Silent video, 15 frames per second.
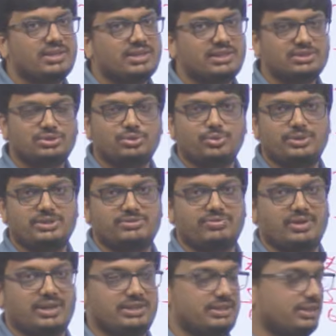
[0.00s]
Yes, 2 is
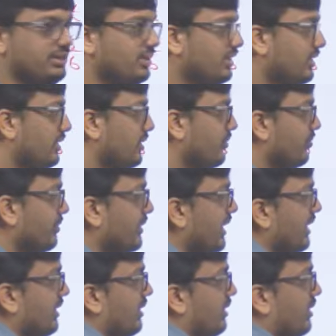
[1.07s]
factor.
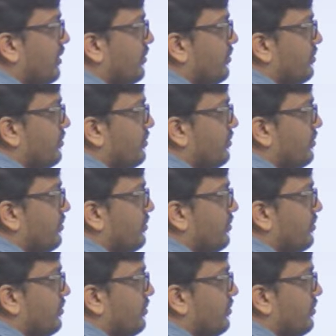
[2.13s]
Then